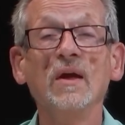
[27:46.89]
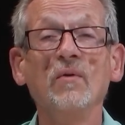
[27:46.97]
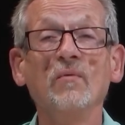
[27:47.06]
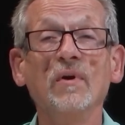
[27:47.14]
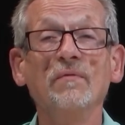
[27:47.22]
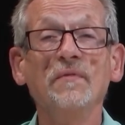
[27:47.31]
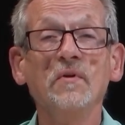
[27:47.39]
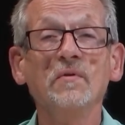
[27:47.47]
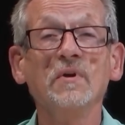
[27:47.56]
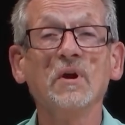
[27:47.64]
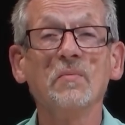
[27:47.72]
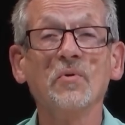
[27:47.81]
when
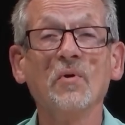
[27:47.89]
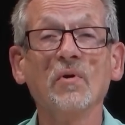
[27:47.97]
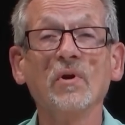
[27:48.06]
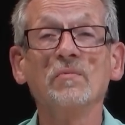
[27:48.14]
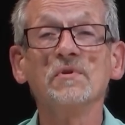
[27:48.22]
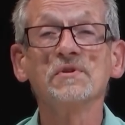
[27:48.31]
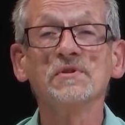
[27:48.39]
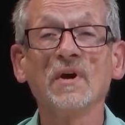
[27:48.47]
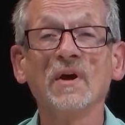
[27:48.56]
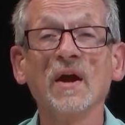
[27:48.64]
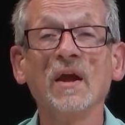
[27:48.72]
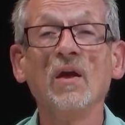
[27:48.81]
viewing a program, to
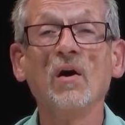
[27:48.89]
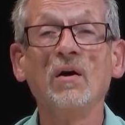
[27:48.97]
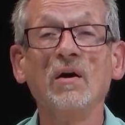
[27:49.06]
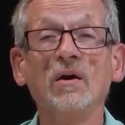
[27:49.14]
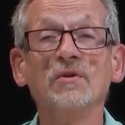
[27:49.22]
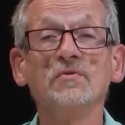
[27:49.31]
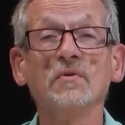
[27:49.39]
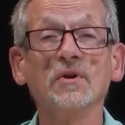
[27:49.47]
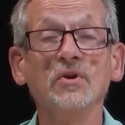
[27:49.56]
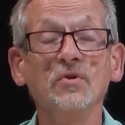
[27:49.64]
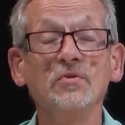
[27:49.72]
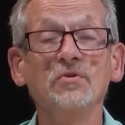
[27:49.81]
sign on to our
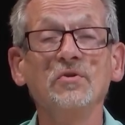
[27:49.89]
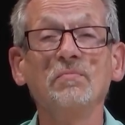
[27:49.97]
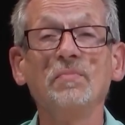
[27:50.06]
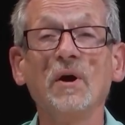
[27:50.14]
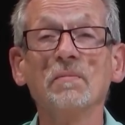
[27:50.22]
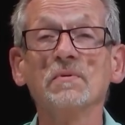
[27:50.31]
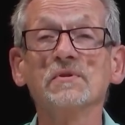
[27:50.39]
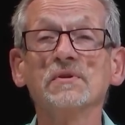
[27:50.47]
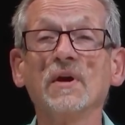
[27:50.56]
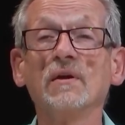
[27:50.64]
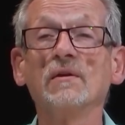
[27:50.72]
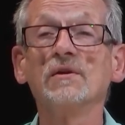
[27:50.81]
YouTube Populist
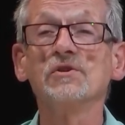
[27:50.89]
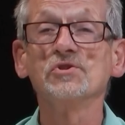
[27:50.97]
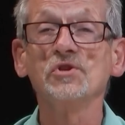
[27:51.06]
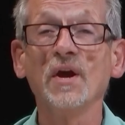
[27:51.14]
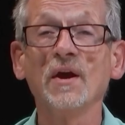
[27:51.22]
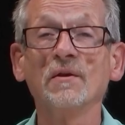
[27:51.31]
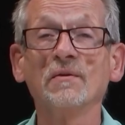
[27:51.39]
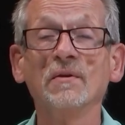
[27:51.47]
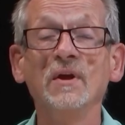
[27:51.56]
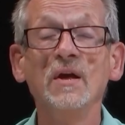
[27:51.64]
Dialogues channel